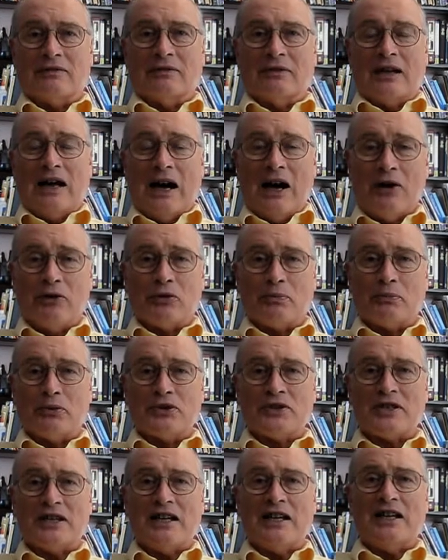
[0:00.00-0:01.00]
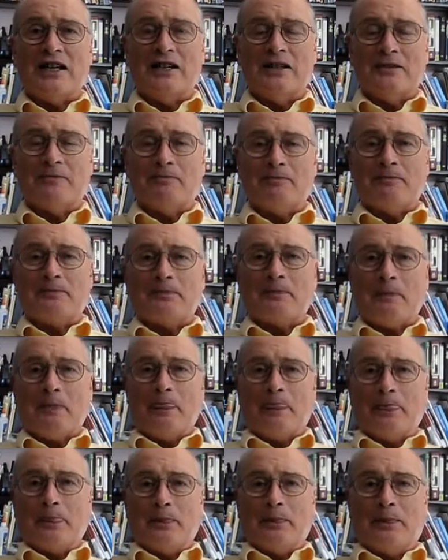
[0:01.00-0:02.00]
how to proceed.
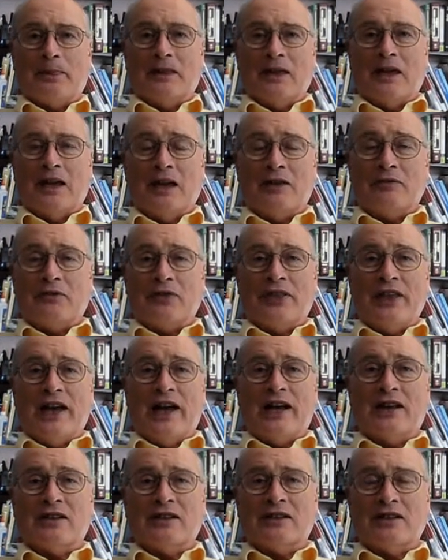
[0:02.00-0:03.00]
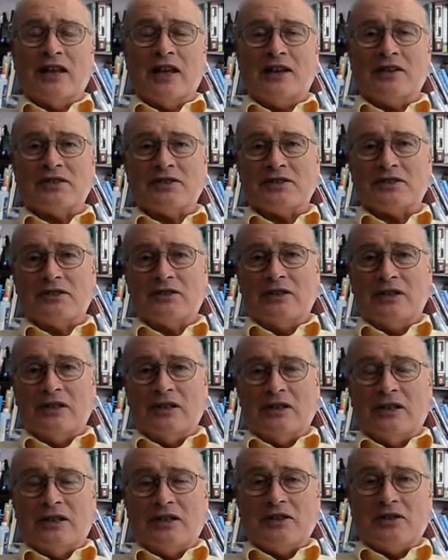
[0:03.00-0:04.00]
And for that, it takes
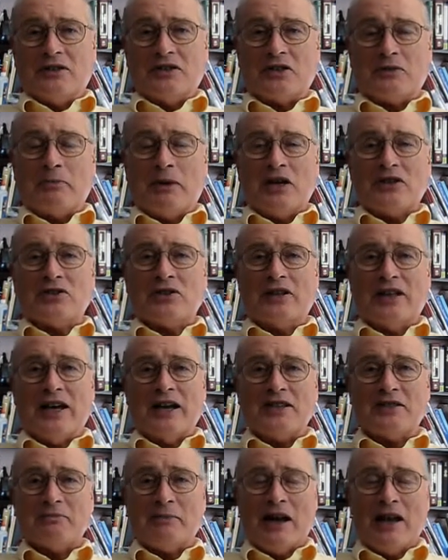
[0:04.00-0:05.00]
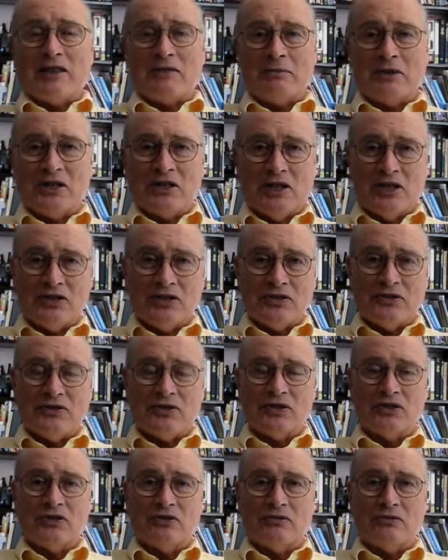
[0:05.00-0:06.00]
specialized mathematicians,
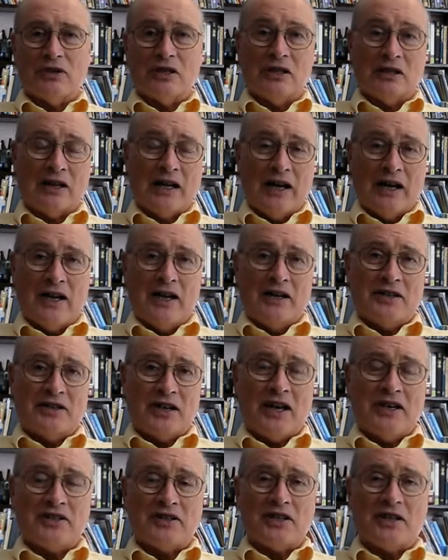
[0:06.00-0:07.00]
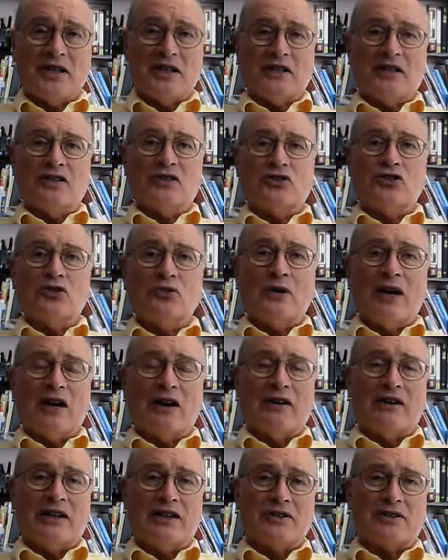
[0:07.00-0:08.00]
as I see it, in two
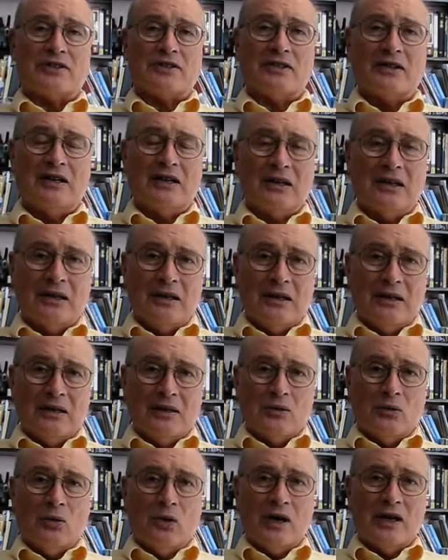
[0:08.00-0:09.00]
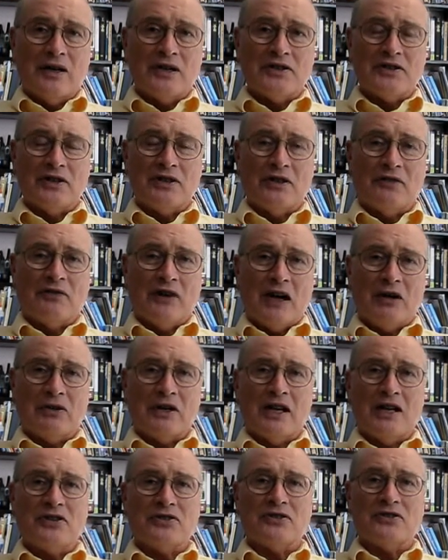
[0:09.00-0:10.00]
areas. One is in the
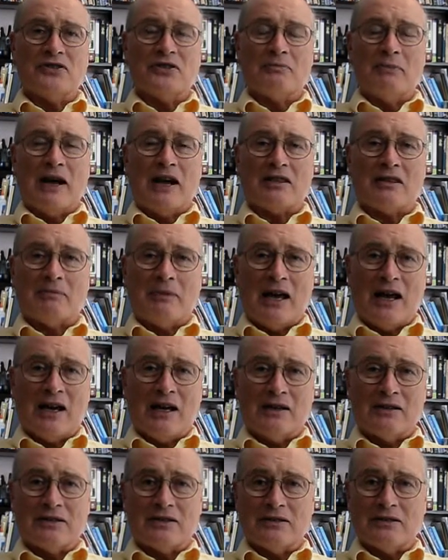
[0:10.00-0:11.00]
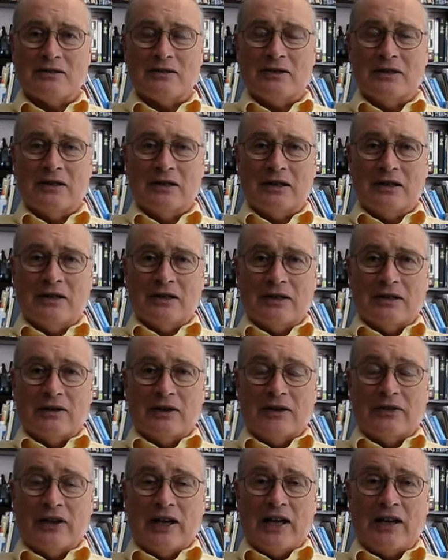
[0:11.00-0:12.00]
foundations of mathematics,
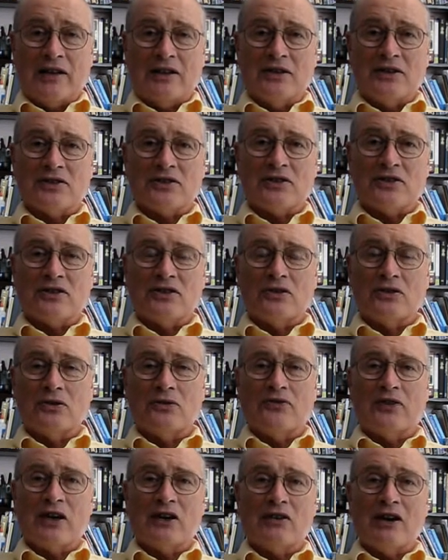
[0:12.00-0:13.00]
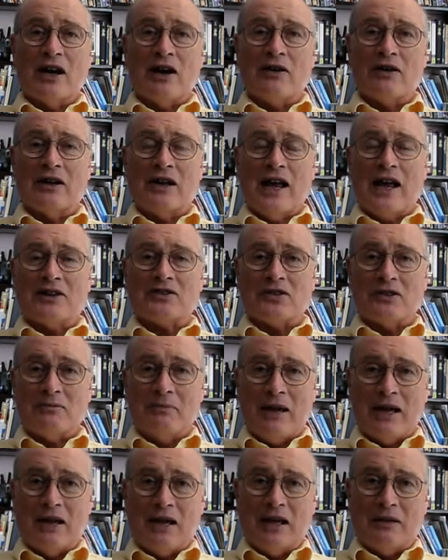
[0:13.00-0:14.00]
and that is to figure out an
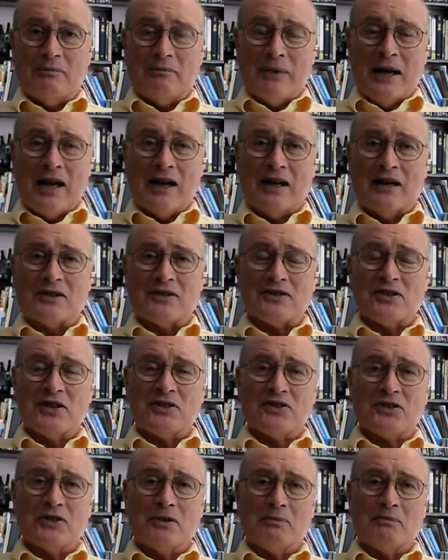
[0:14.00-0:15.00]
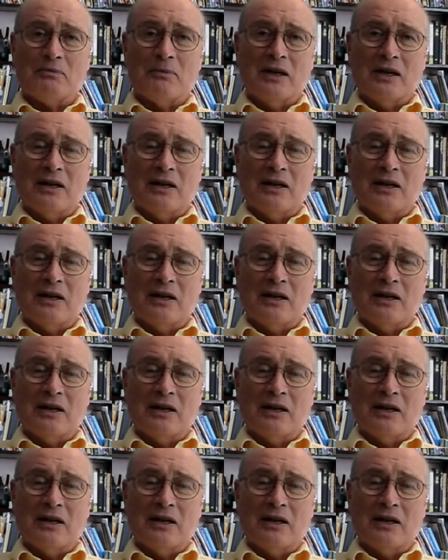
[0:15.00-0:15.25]
axiomatic system